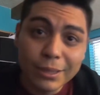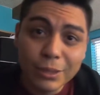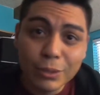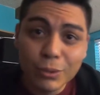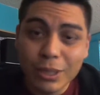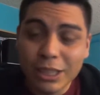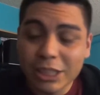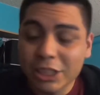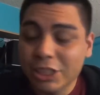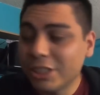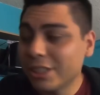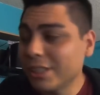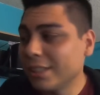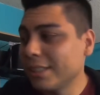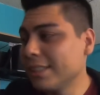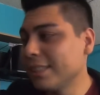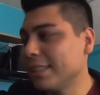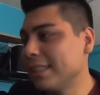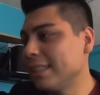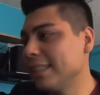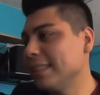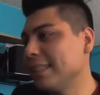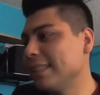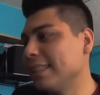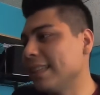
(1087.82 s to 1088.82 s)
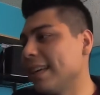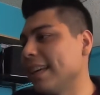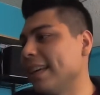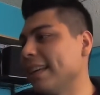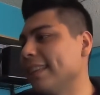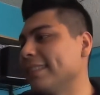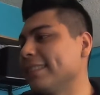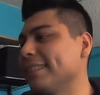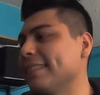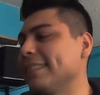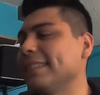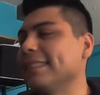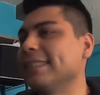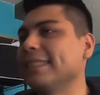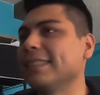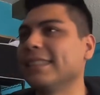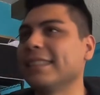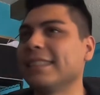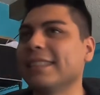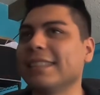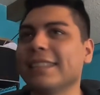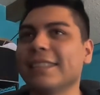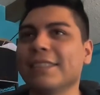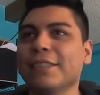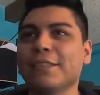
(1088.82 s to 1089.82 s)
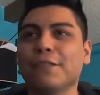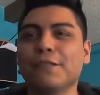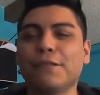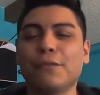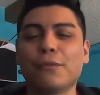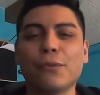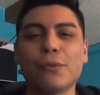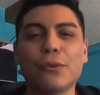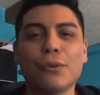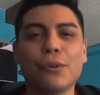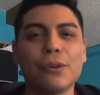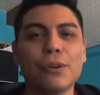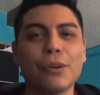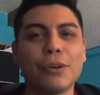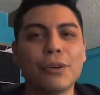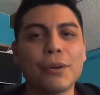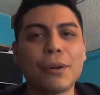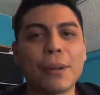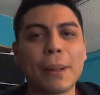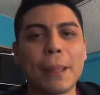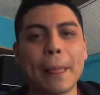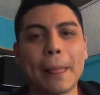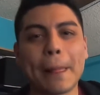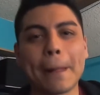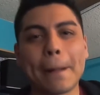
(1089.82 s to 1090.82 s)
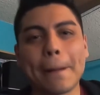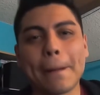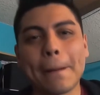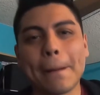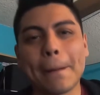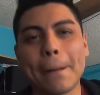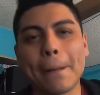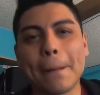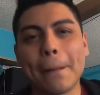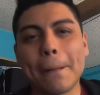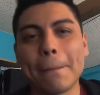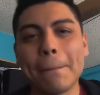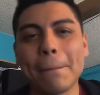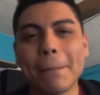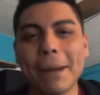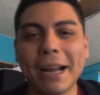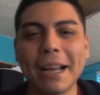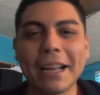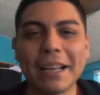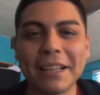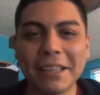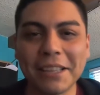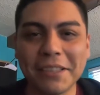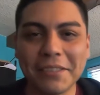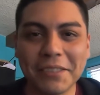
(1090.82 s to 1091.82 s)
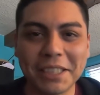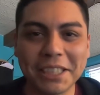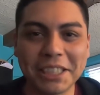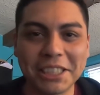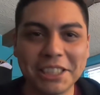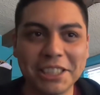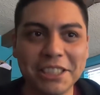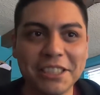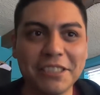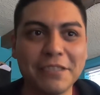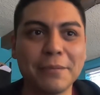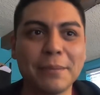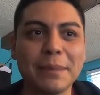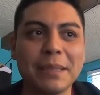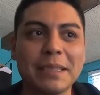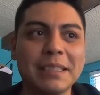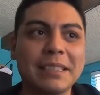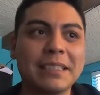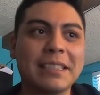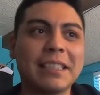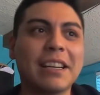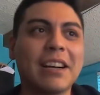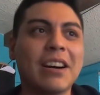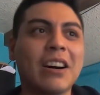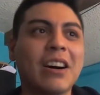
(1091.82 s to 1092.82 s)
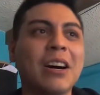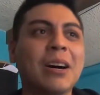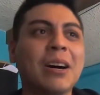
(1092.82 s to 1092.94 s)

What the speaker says: this question, he's asking for my gloving achievements.